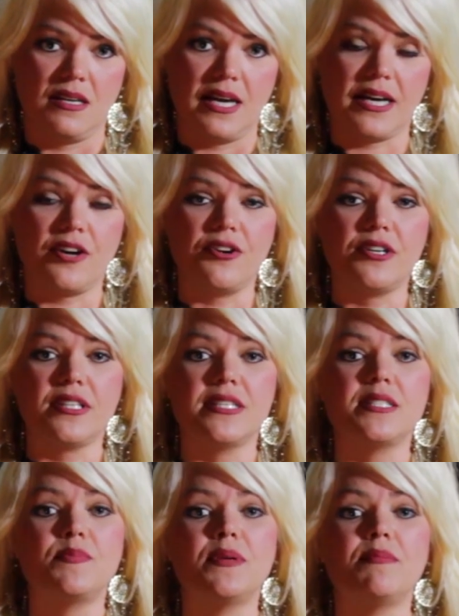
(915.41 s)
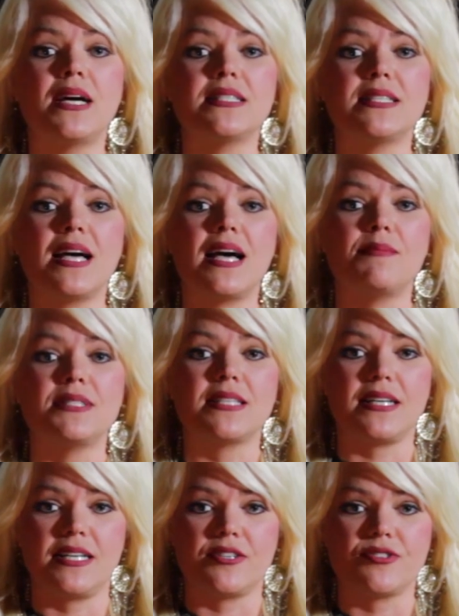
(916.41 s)
I currently spend my time as
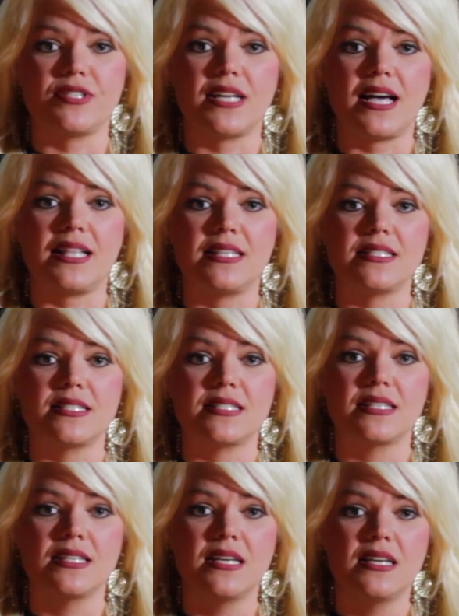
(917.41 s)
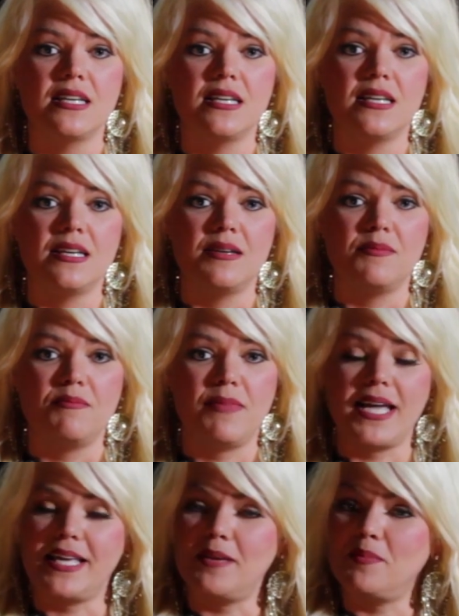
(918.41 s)
a hairstylist,
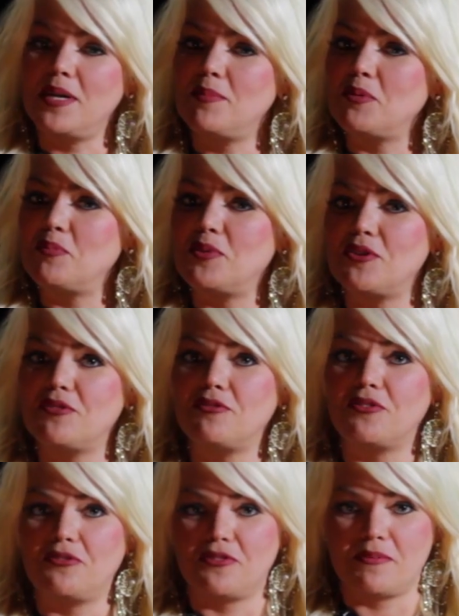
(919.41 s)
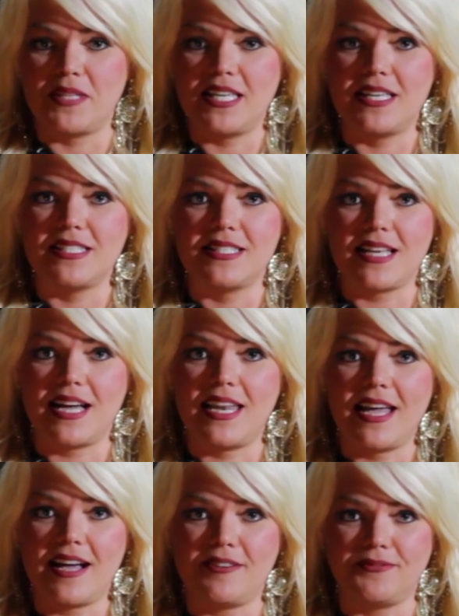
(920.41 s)
making people beautiful from the inside
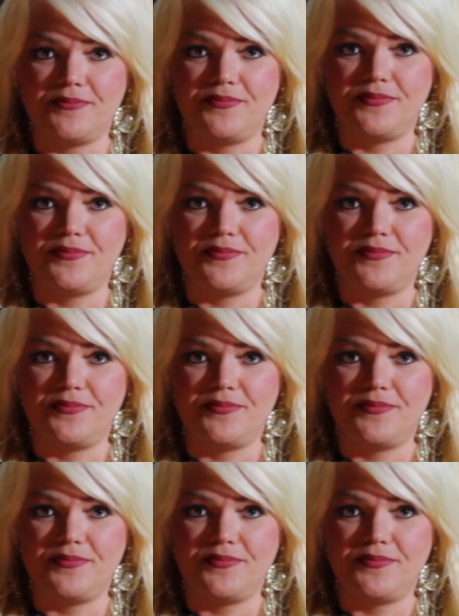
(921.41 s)
out.